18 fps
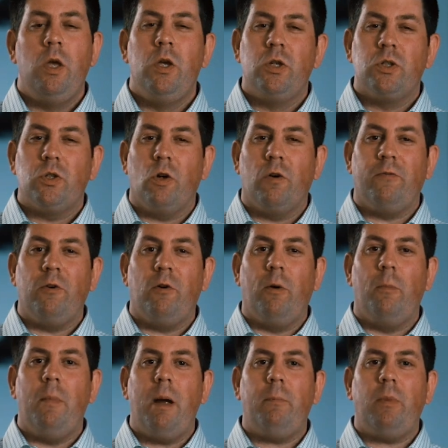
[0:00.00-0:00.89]
So if you
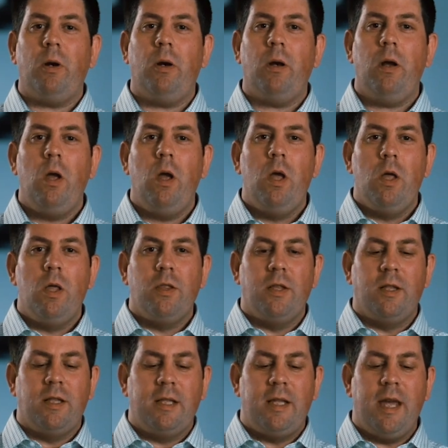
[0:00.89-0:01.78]
remember,
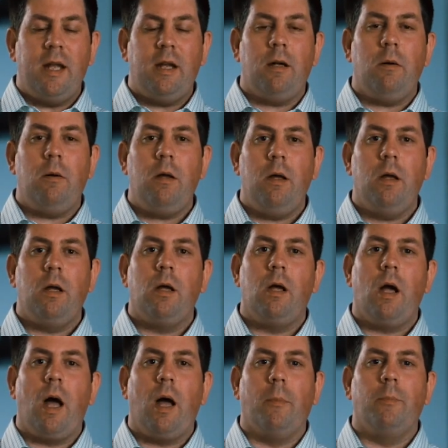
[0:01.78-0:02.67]

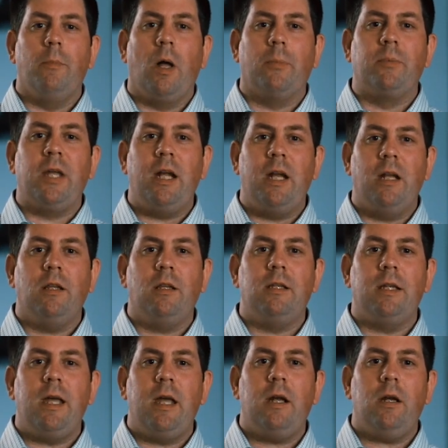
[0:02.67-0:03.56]
obtaining the
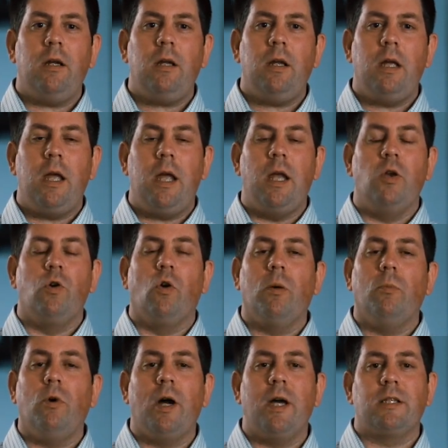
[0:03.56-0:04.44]
data and
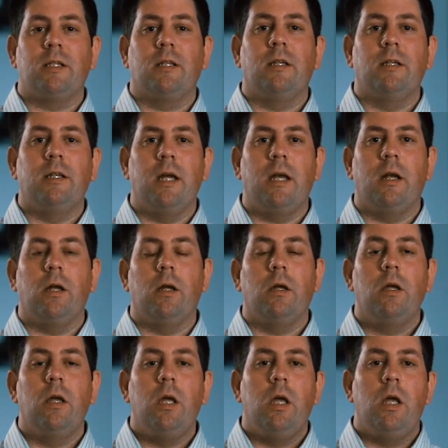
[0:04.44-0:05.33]
normalizing the
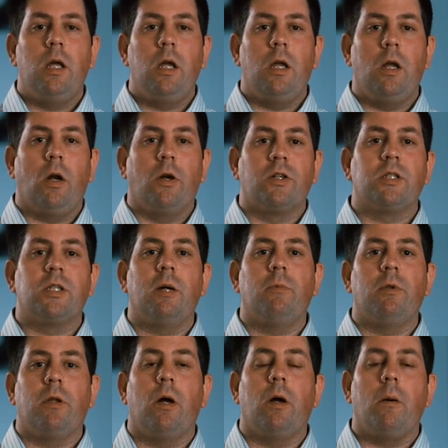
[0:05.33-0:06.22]
data are
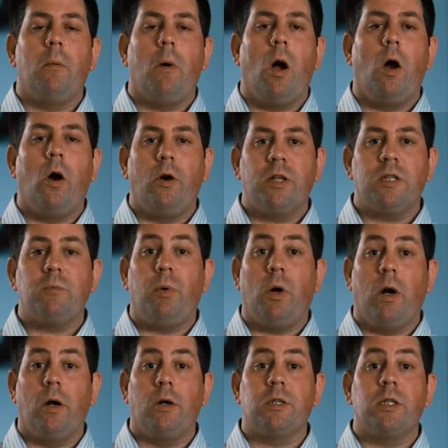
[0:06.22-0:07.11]
some of the hardest
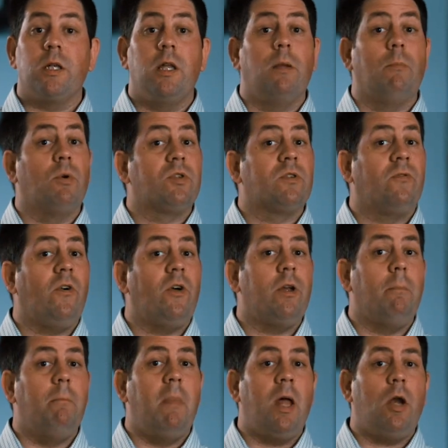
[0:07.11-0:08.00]
parts and the most
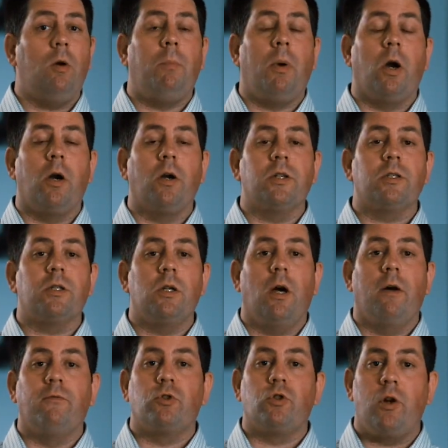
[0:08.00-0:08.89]
fundamental parts
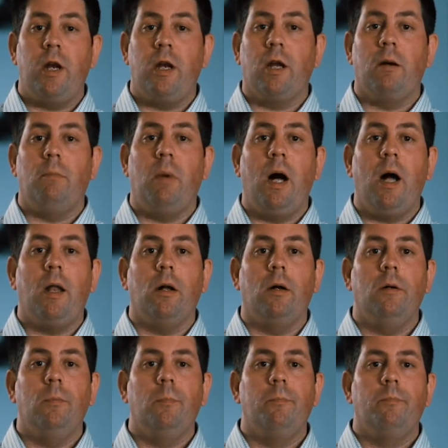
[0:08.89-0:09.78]
of training a model.